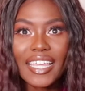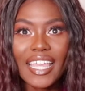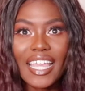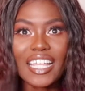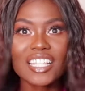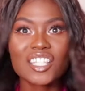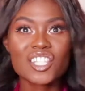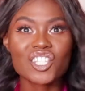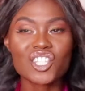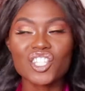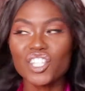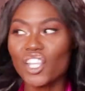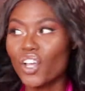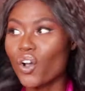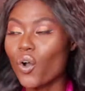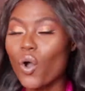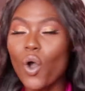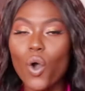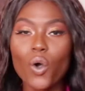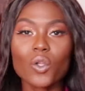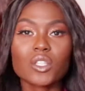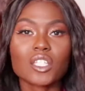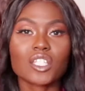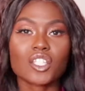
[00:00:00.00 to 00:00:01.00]
it still
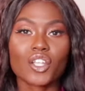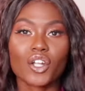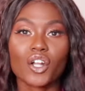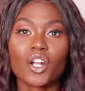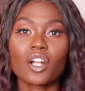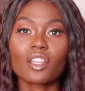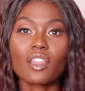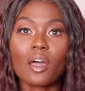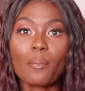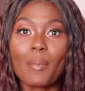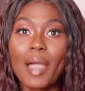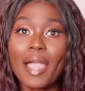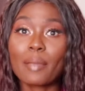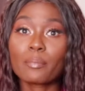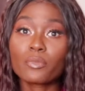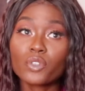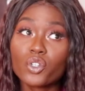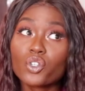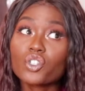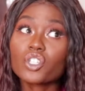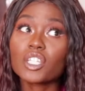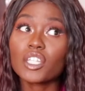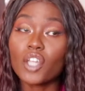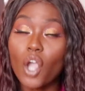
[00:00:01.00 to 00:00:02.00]
holds its curl up. I'm
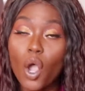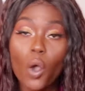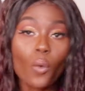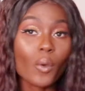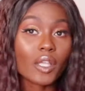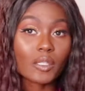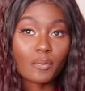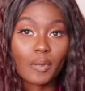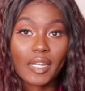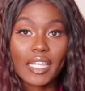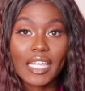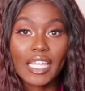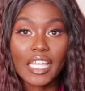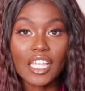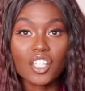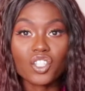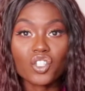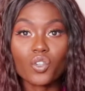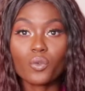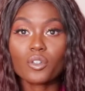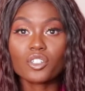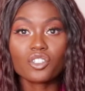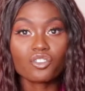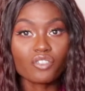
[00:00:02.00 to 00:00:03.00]
usually always putting heat
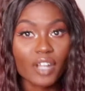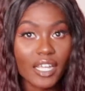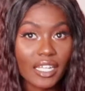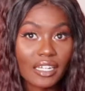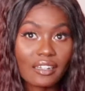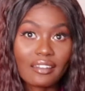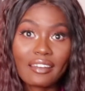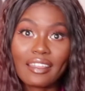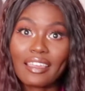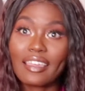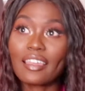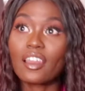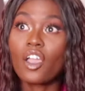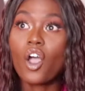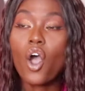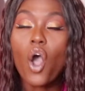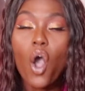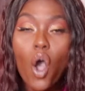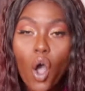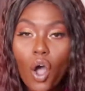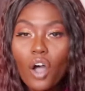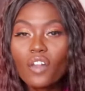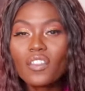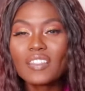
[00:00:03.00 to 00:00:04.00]
to it, straightening it
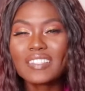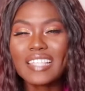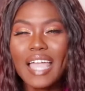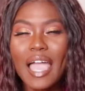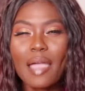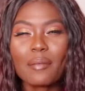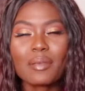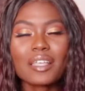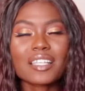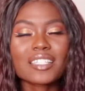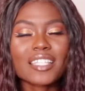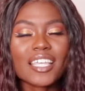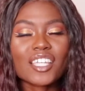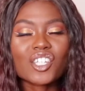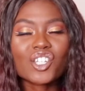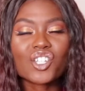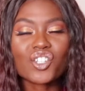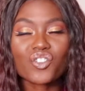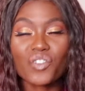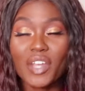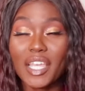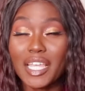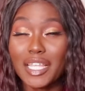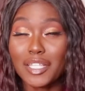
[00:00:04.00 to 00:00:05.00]
all the time because it
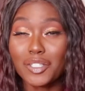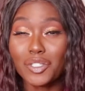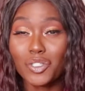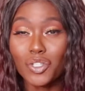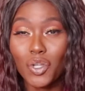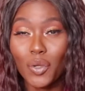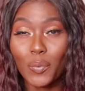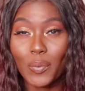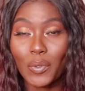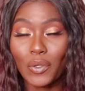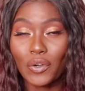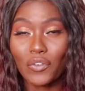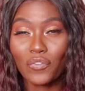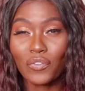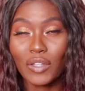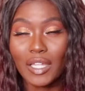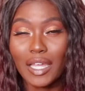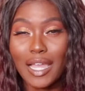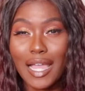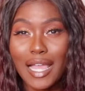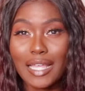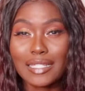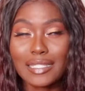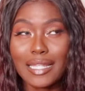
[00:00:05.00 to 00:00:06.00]
straightens so beautifully,
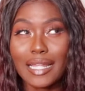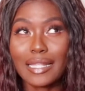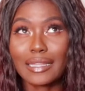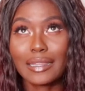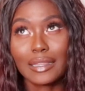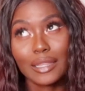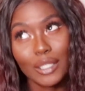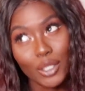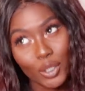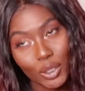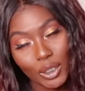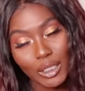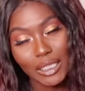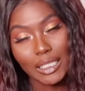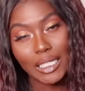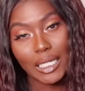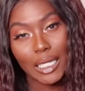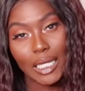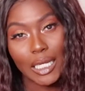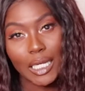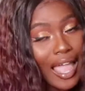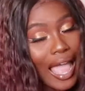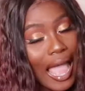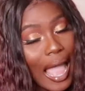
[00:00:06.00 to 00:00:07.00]
guys. Like literally,
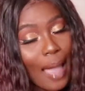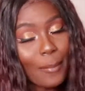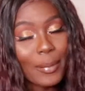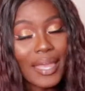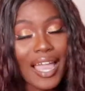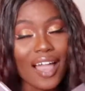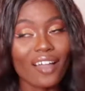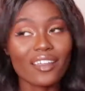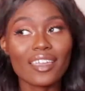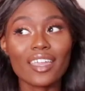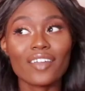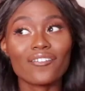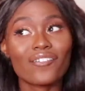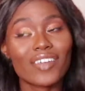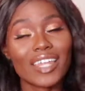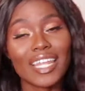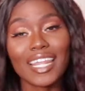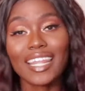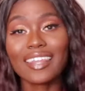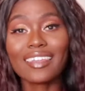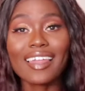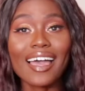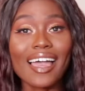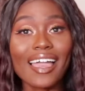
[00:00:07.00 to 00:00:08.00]
I be out here
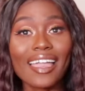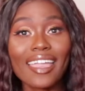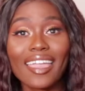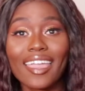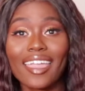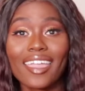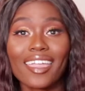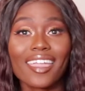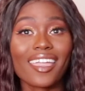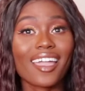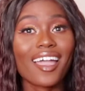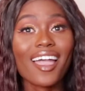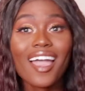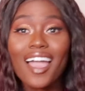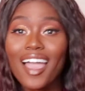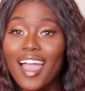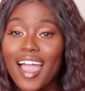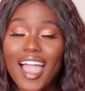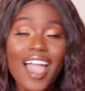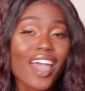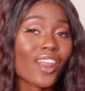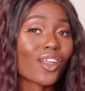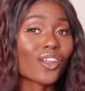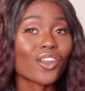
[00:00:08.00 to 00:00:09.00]
feeling like,
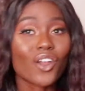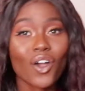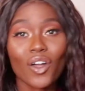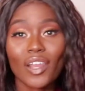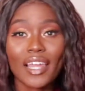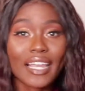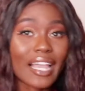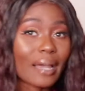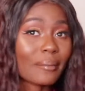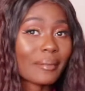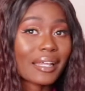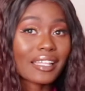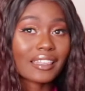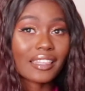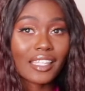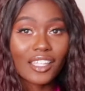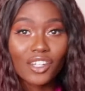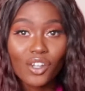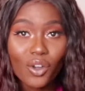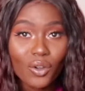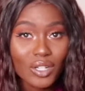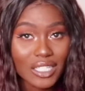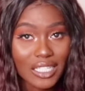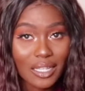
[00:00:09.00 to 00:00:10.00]
I don't know, like I'm
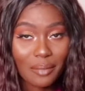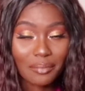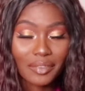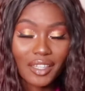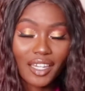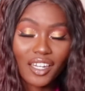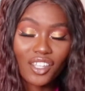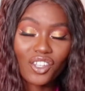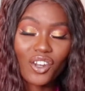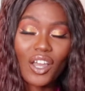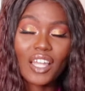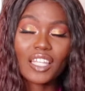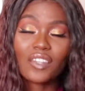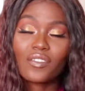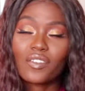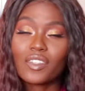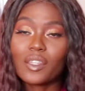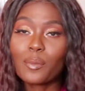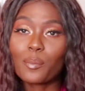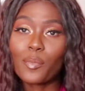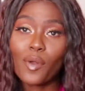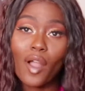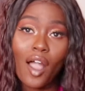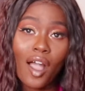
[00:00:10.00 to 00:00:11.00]
Latino or something. You know, I live in
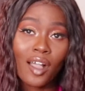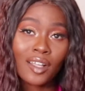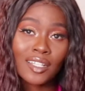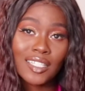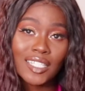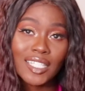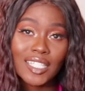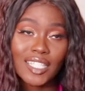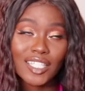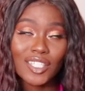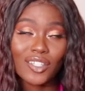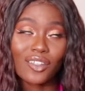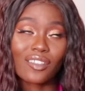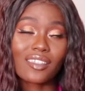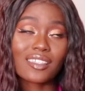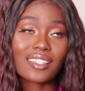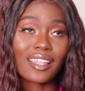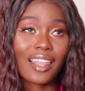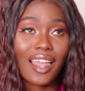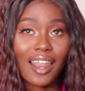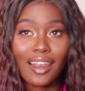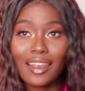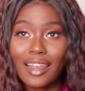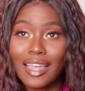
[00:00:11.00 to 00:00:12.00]
the Bronx, so there's a
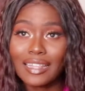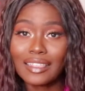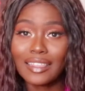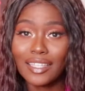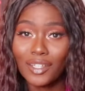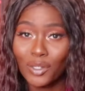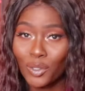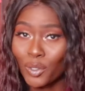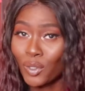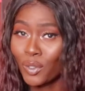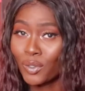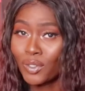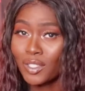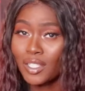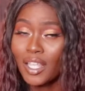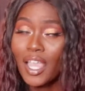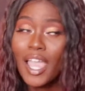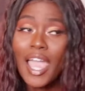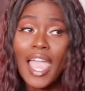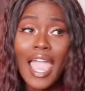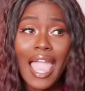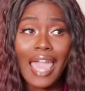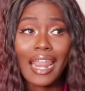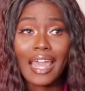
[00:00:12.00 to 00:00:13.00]
lot of Latinos,
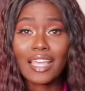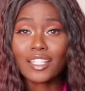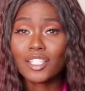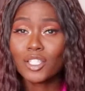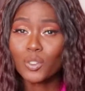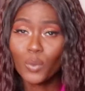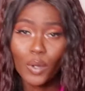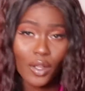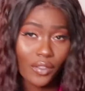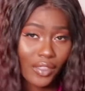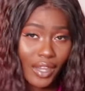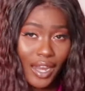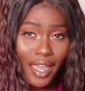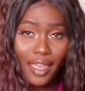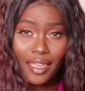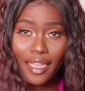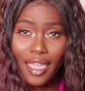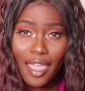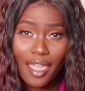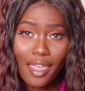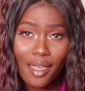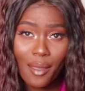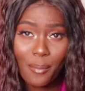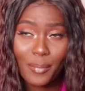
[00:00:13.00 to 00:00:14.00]
and I swear that I
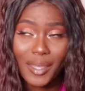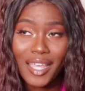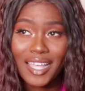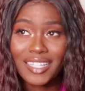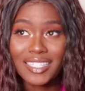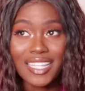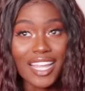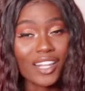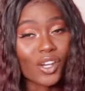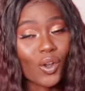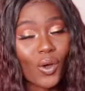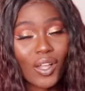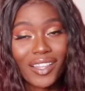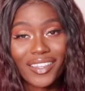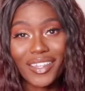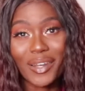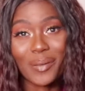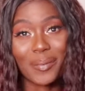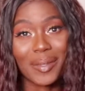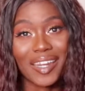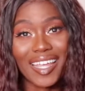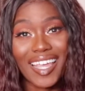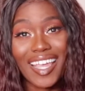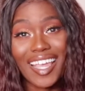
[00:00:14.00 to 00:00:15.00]
am because I know a little
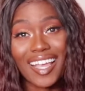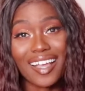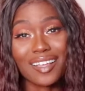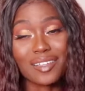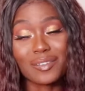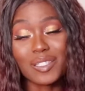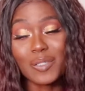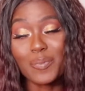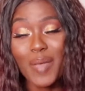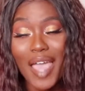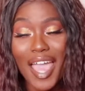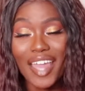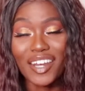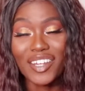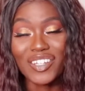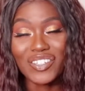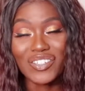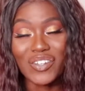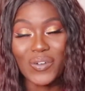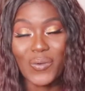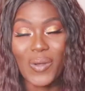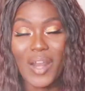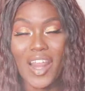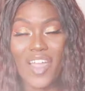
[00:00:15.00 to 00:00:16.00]
bit of
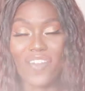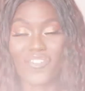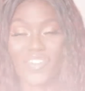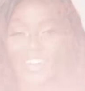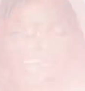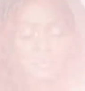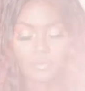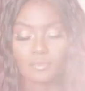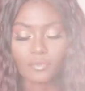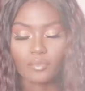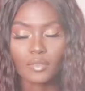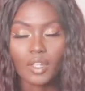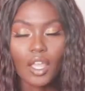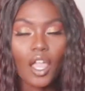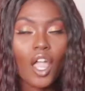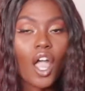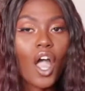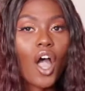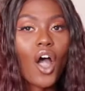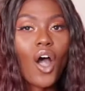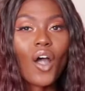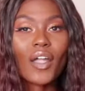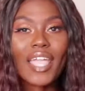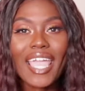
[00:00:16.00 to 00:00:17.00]
Spanish or whatever.
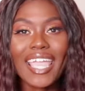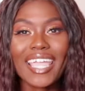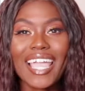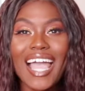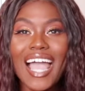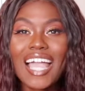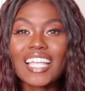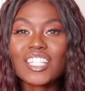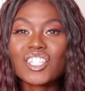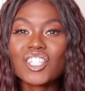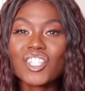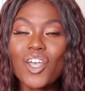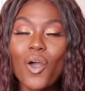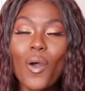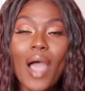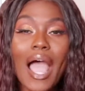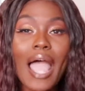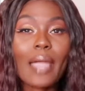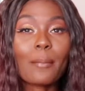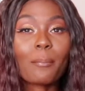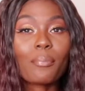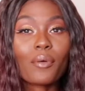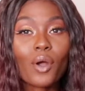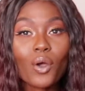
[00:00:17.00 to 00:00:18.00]
Okay, guys, so
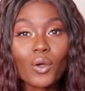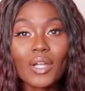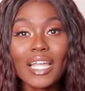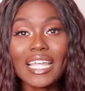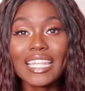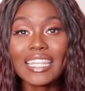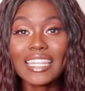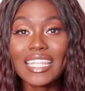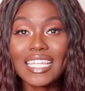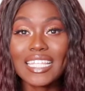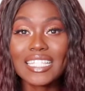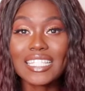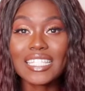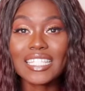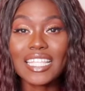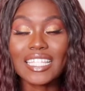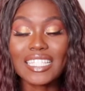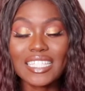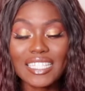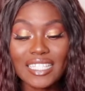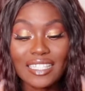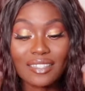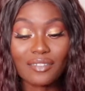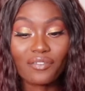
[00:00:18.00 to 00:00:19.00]
I broke this
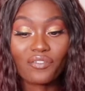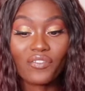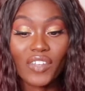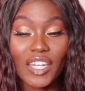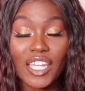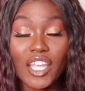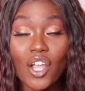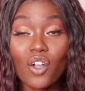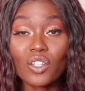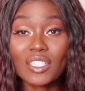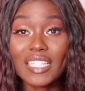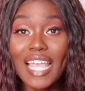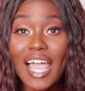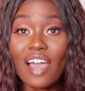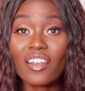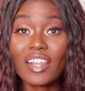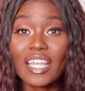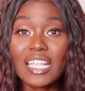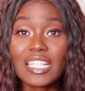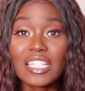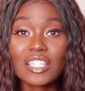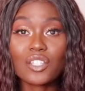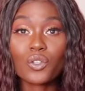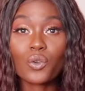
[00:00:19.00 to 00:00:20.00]
video down
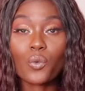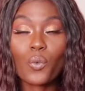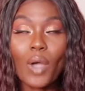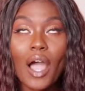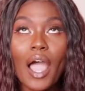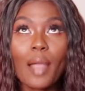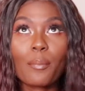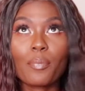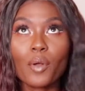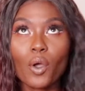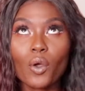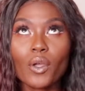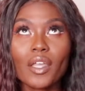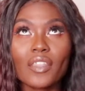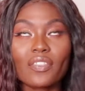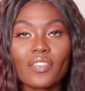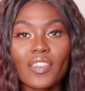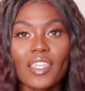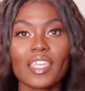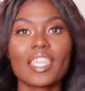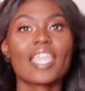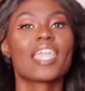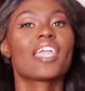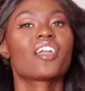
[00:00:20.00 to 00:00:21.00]
into, well, I broke
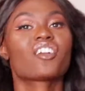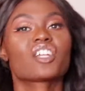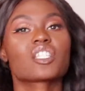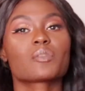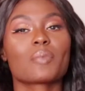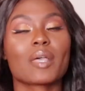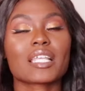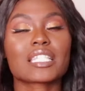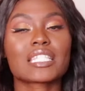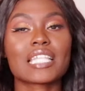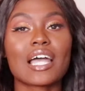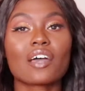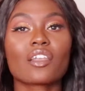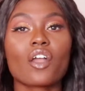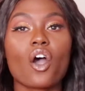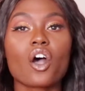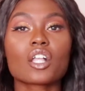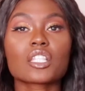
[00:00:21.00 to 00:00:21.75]
the hair specs down